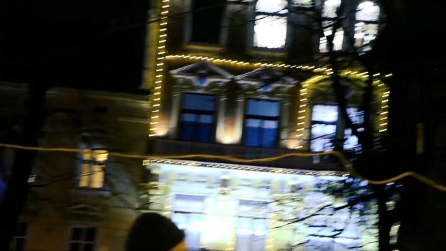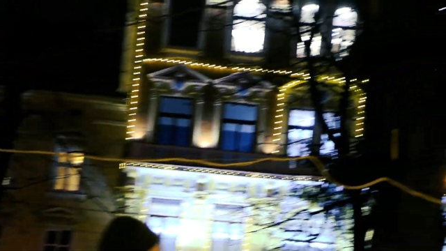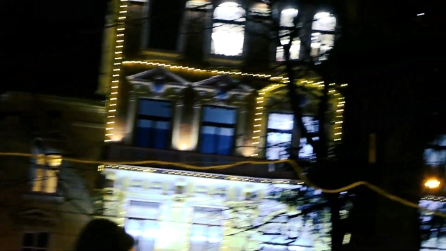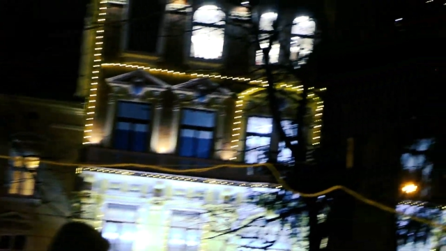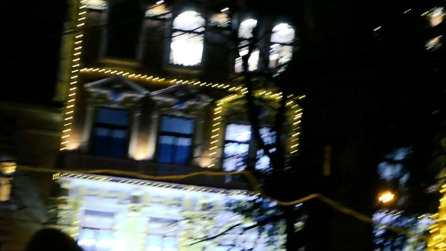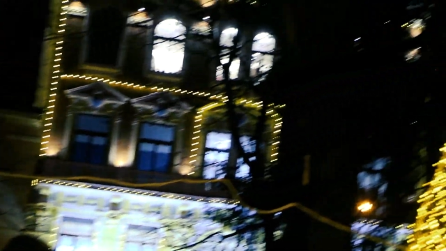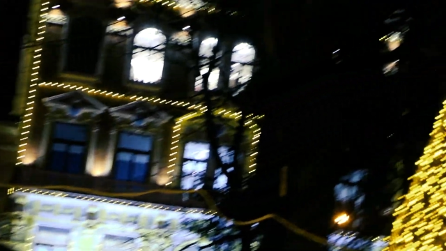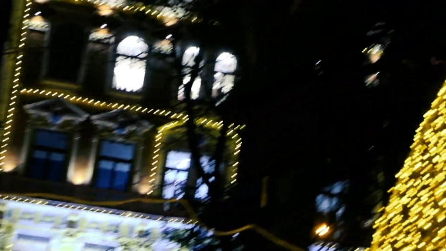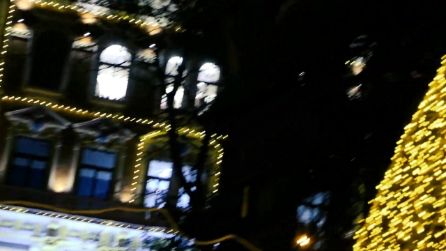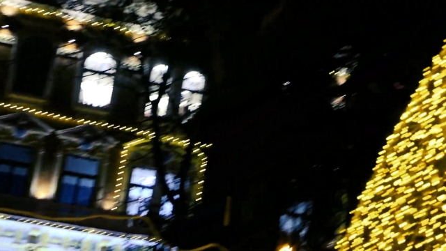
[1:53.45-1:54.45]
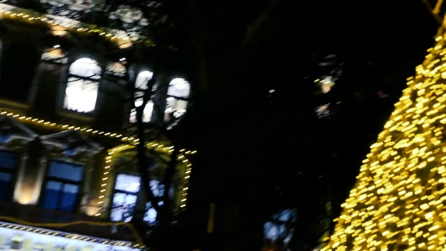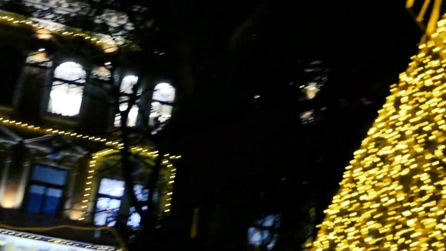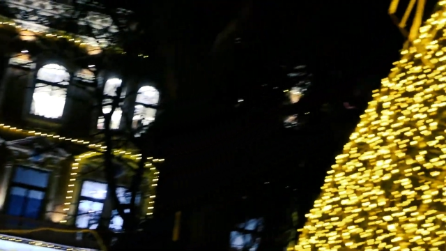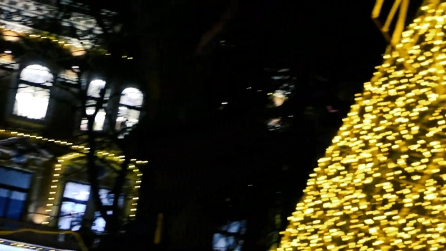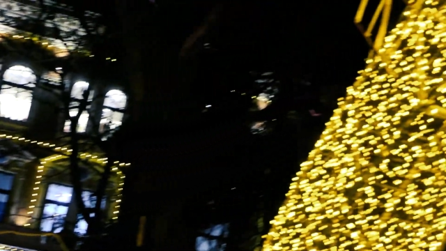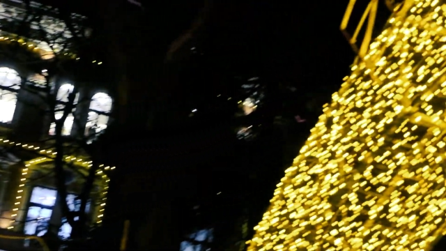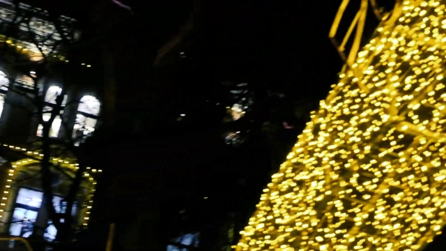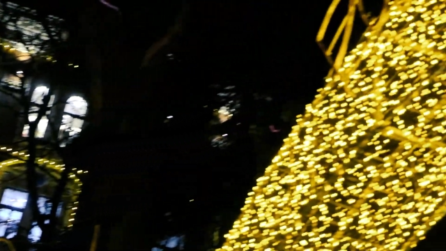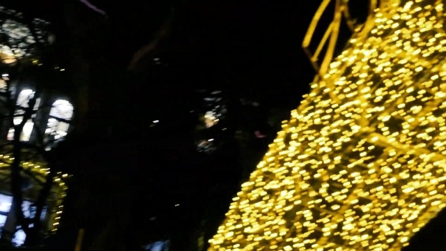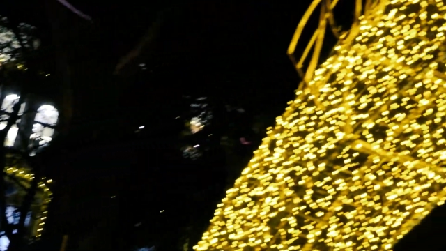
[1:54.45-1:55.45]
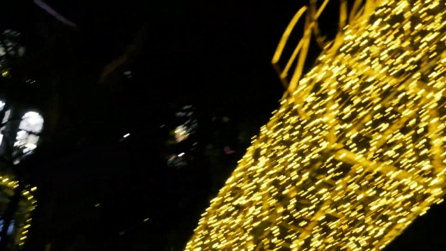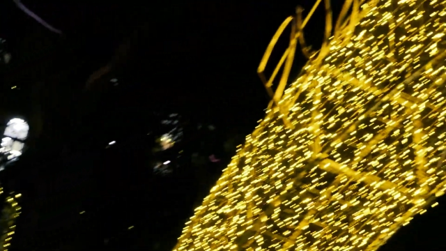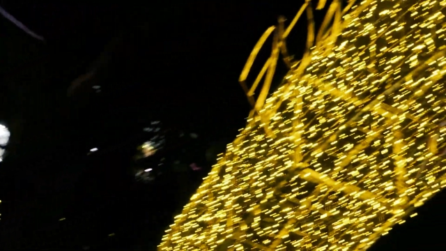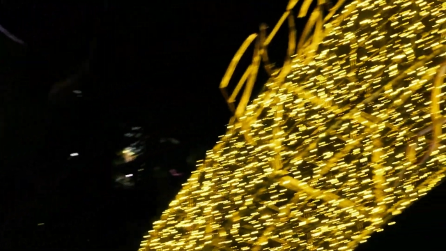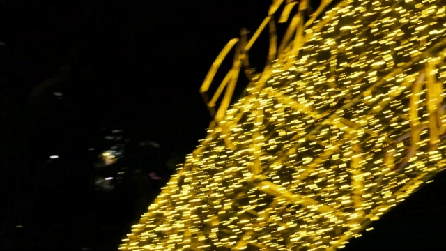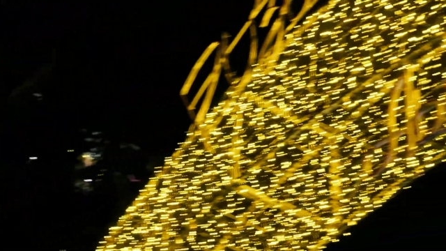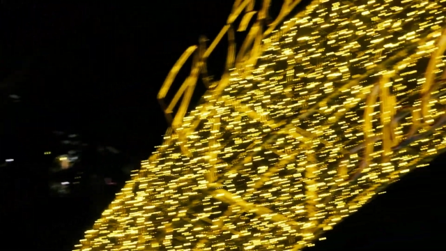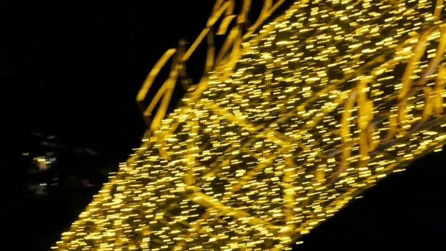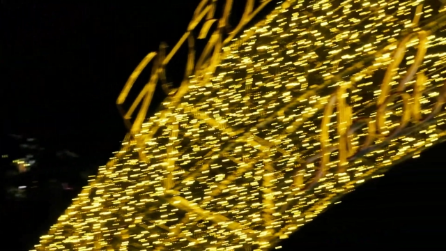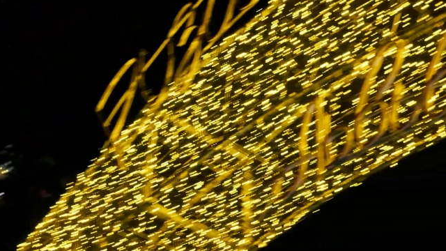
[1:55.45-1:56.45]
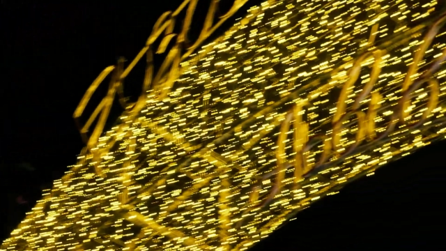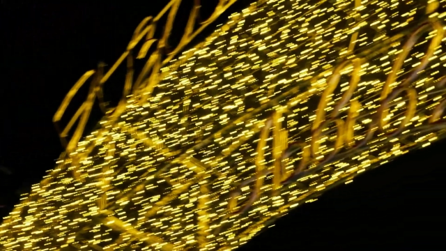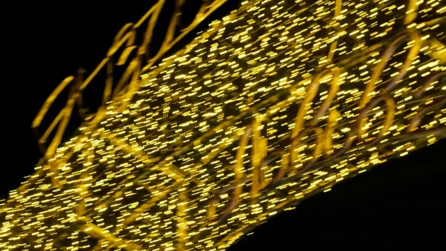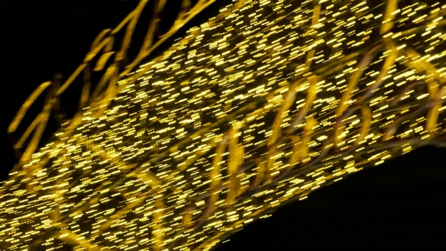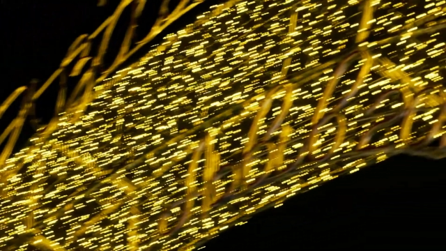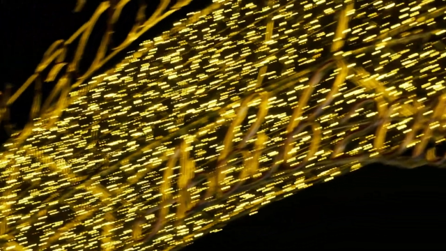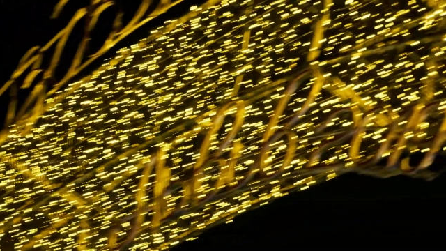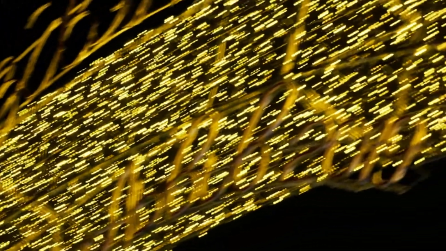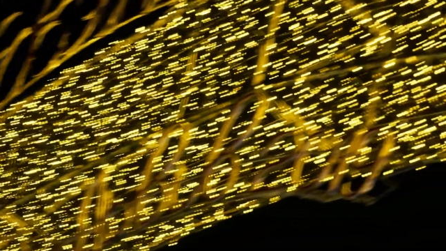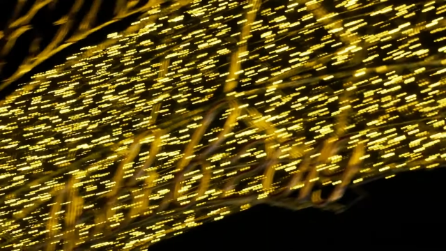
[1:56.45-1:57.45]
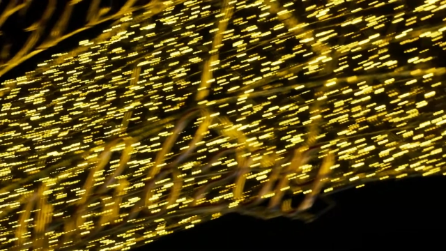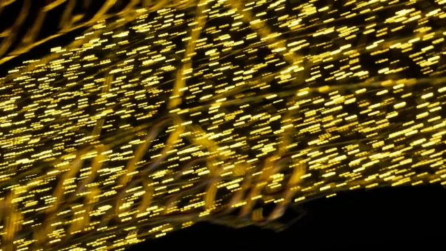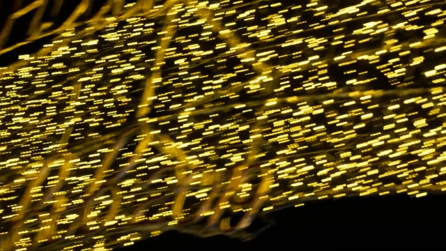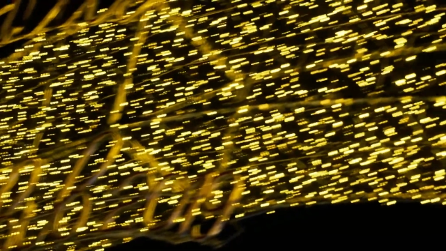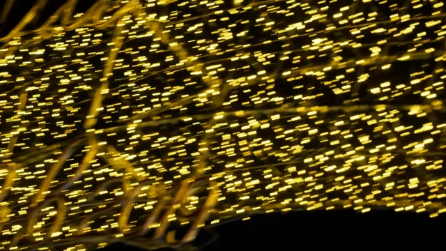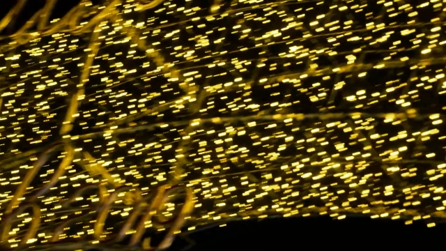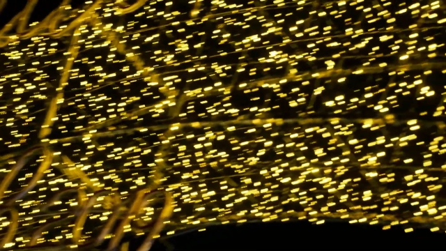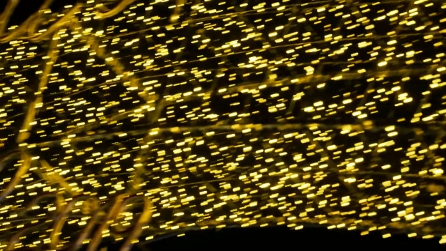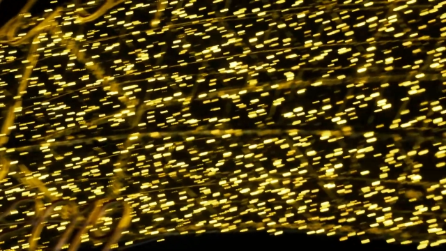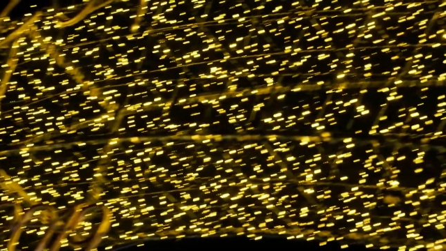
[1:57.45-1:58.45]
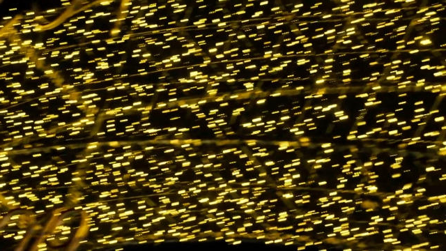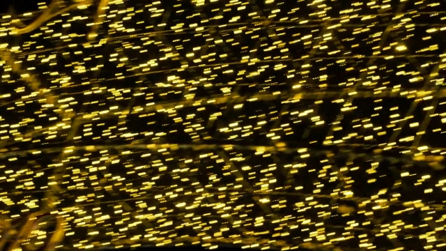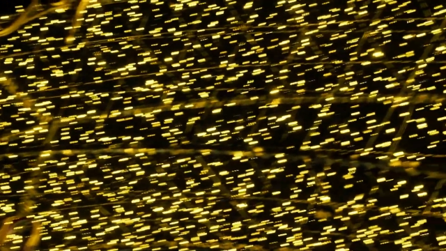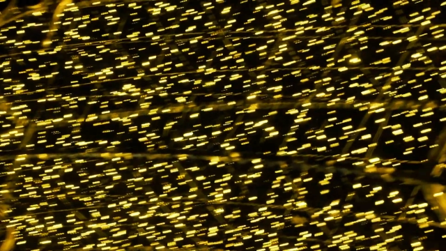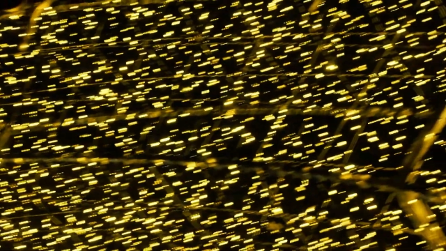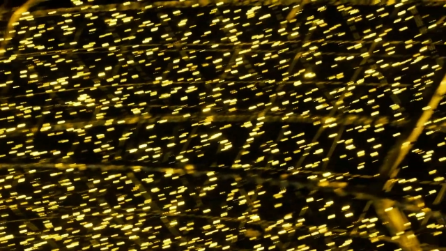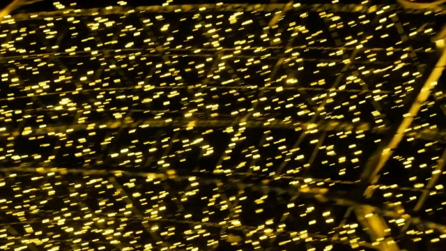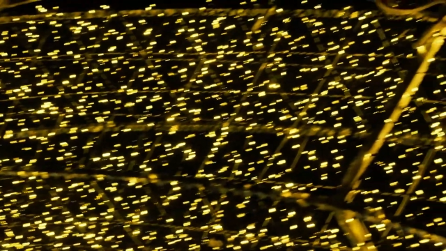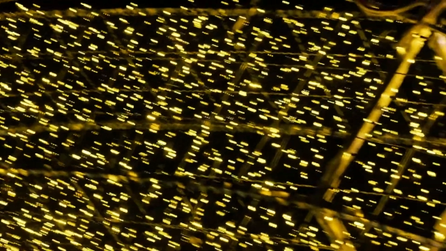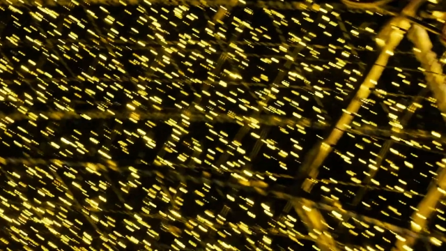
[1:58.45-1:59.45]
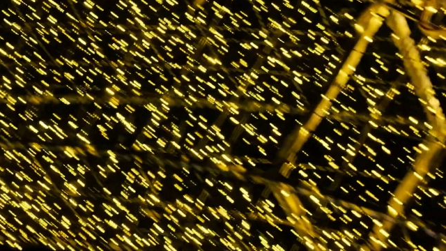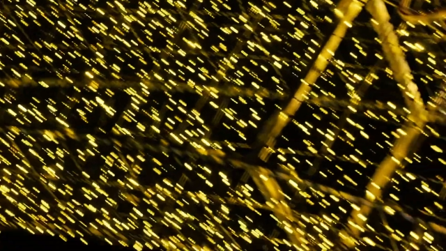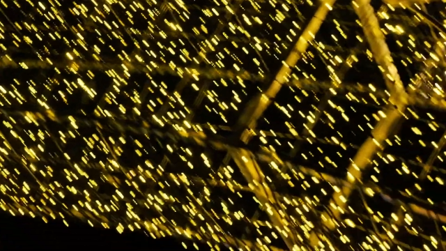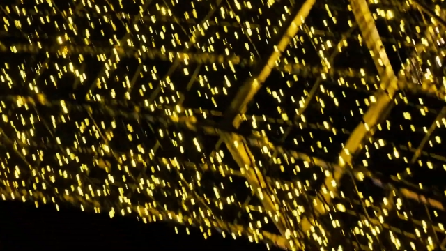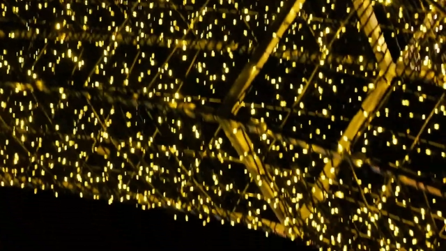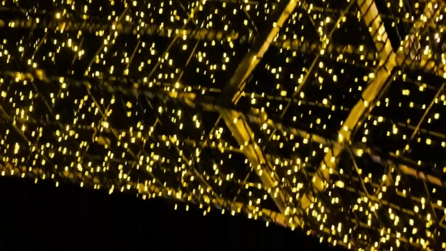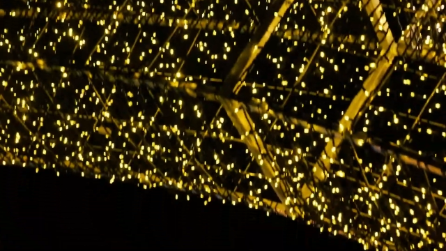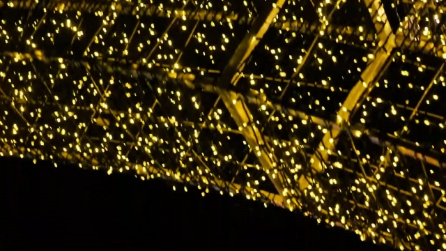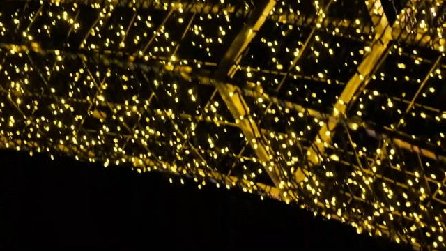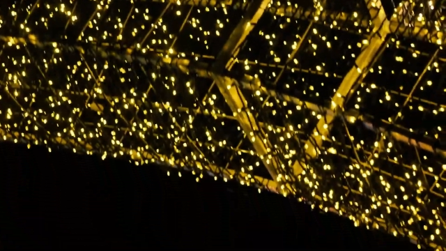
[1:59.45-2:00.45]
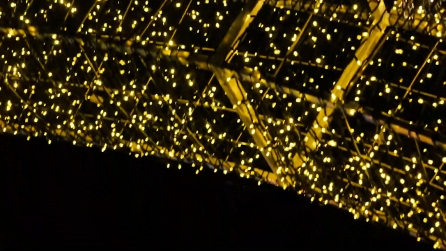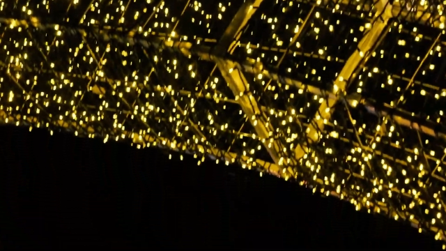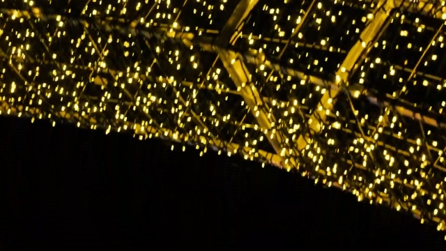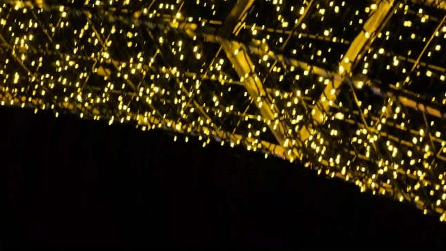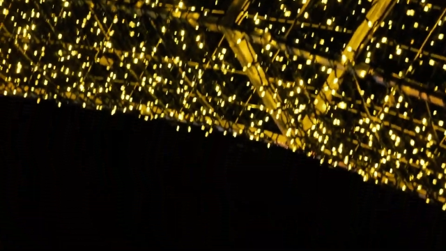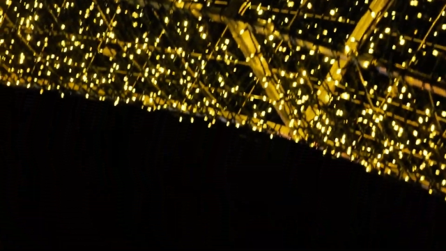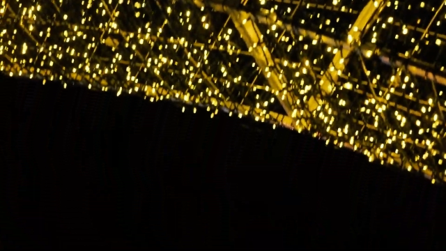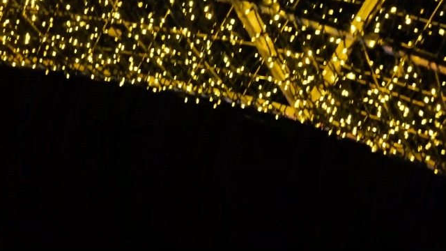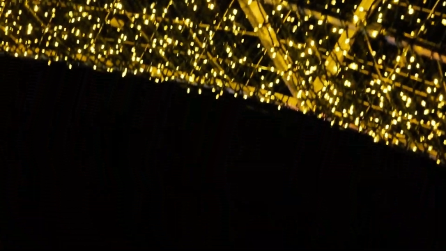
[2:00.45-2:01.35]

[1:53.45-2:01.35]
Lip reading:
[unreadable: no face in view]